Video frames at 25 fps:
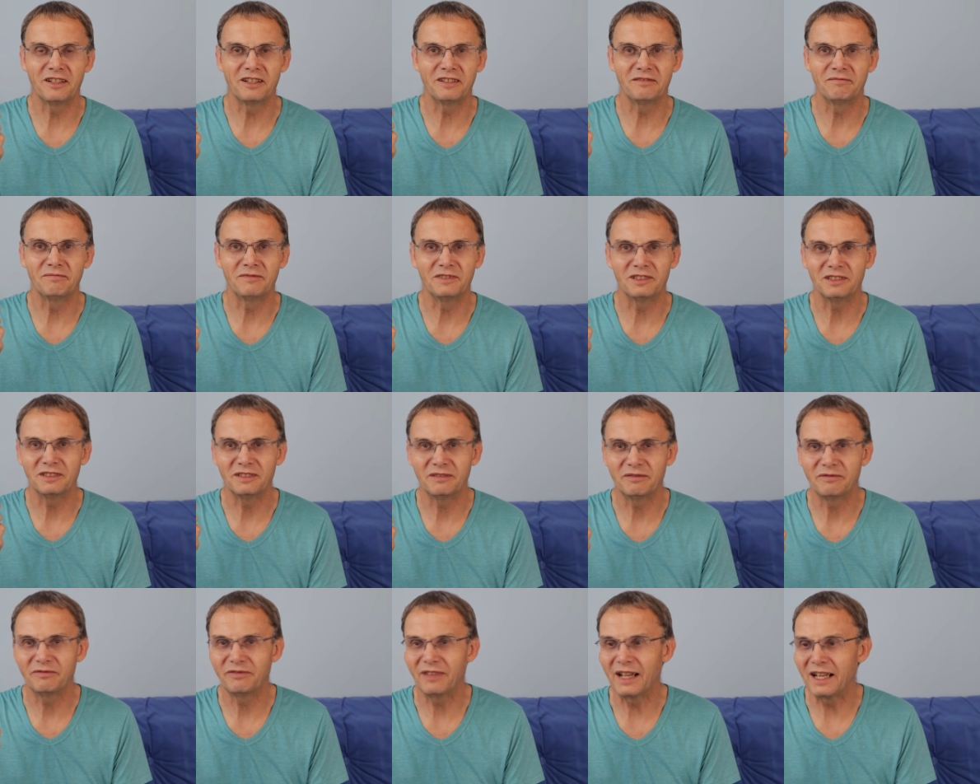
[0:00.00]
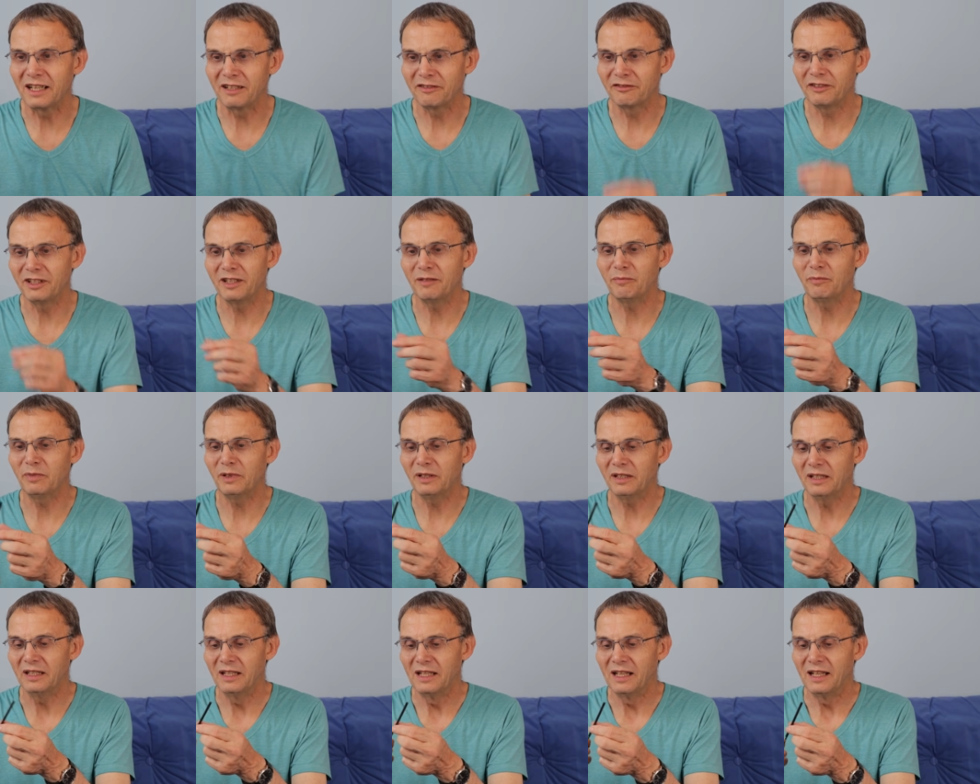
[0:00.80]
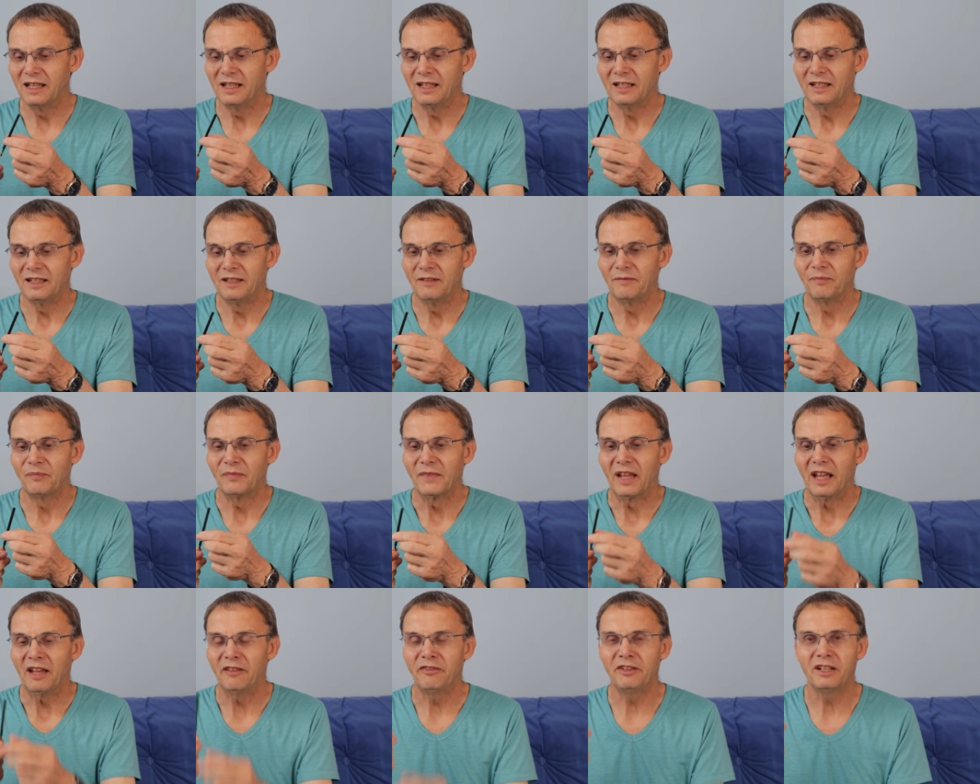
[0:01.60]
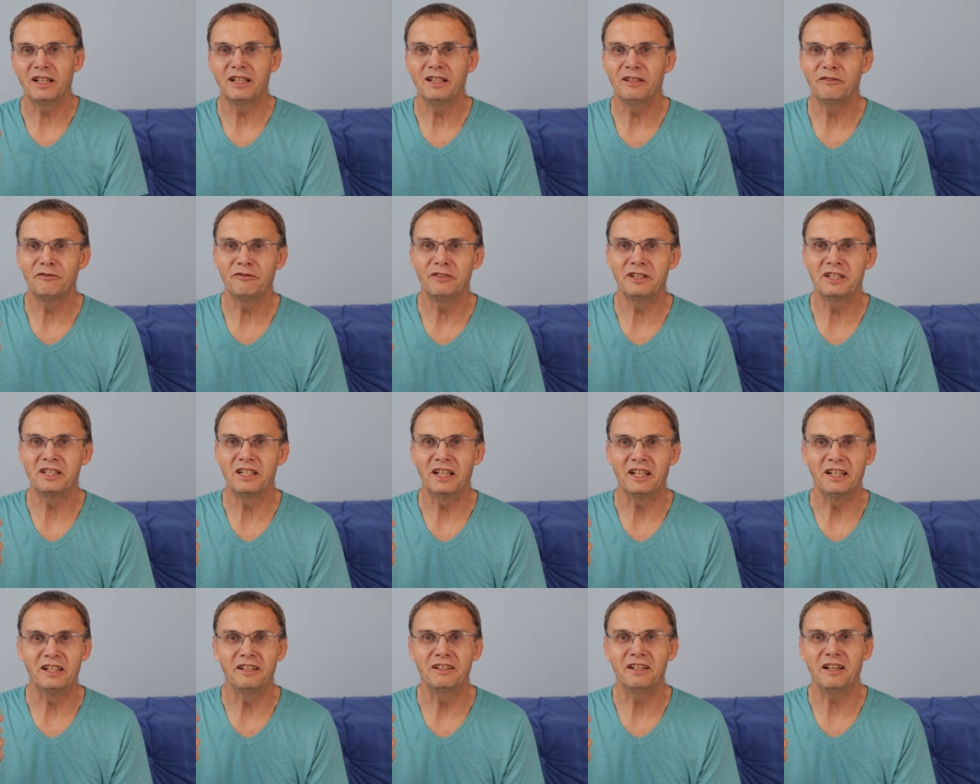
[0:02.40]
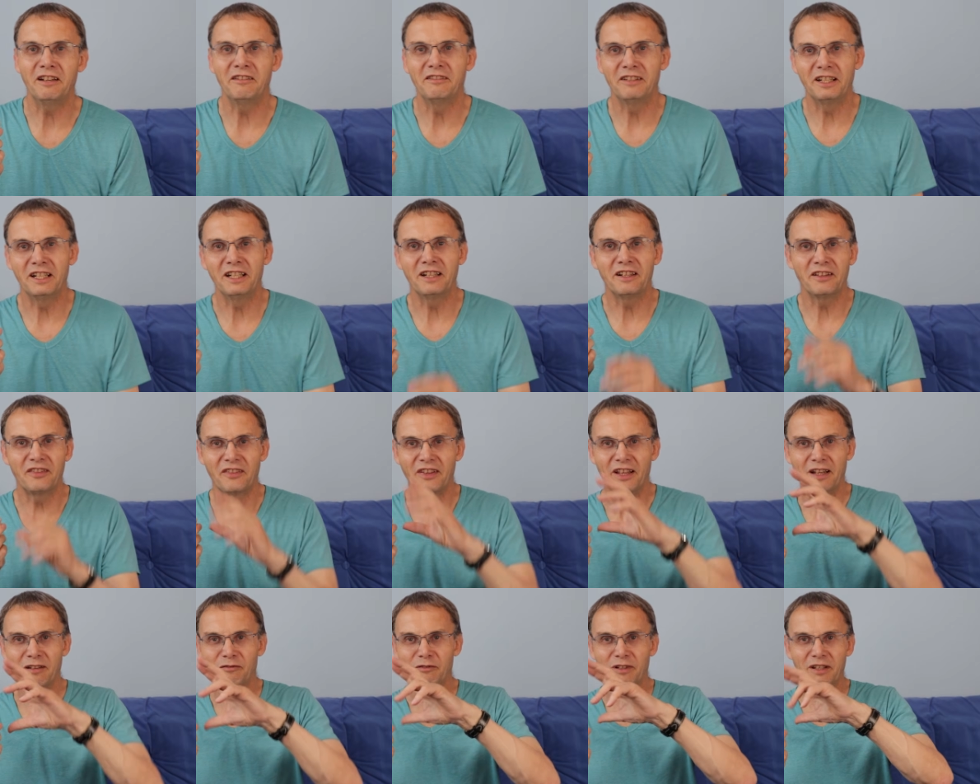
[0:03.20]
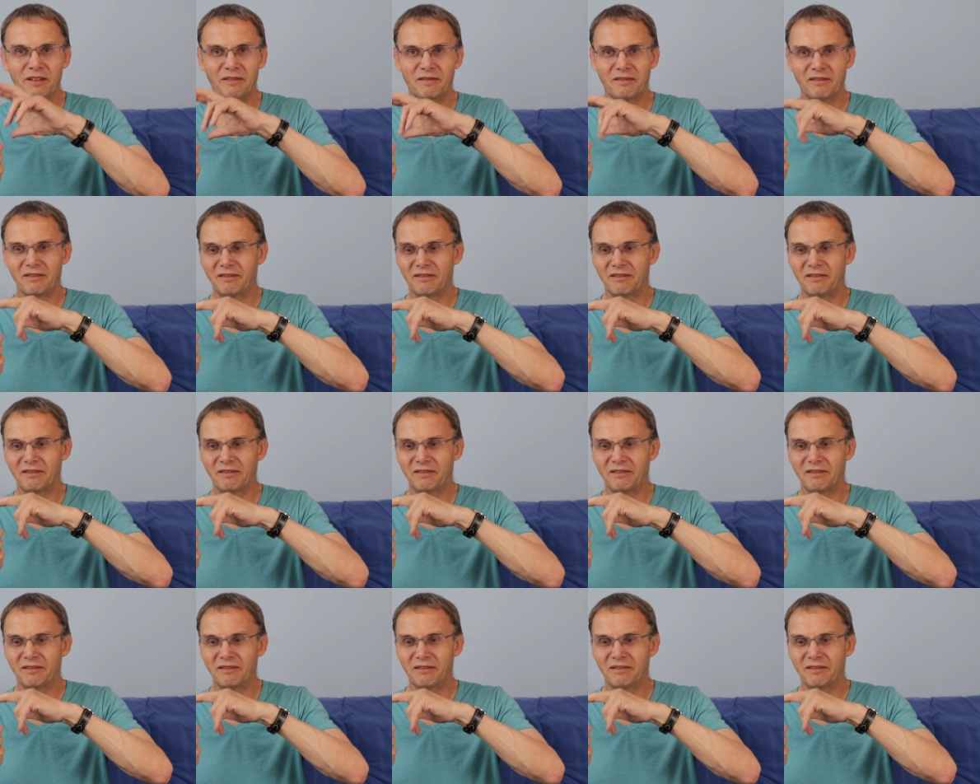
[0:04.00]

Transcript: I'm not a fan of it, but if you're going to fish it, you don't need a thing with